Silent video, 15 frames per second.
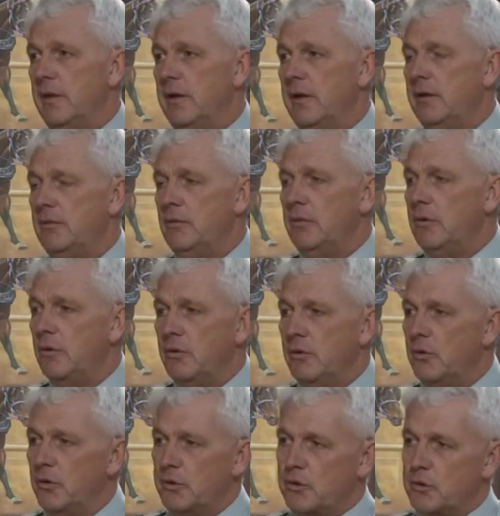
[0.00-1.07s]

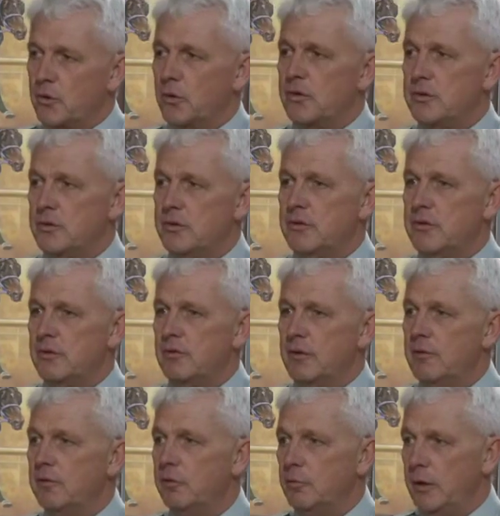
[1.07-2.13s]
Those sources of
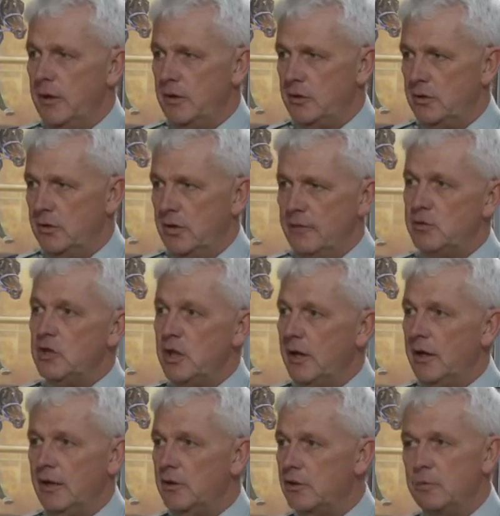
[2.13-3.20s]
information have
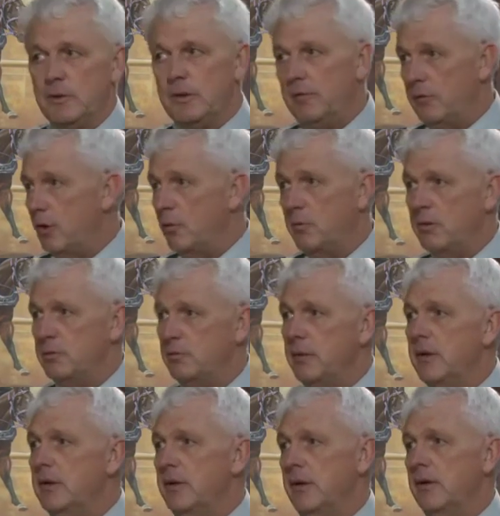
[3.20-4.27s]
changed, but they've always
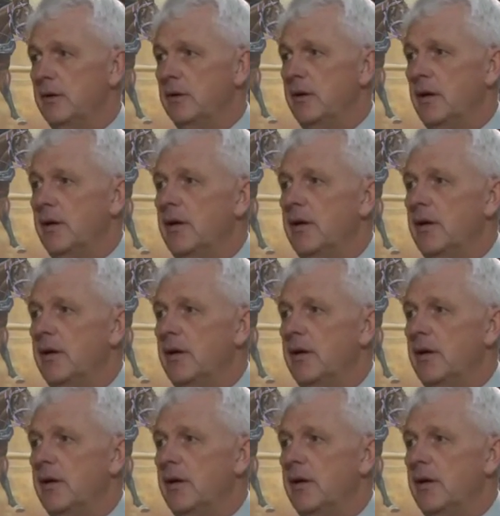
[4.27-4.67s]
been there.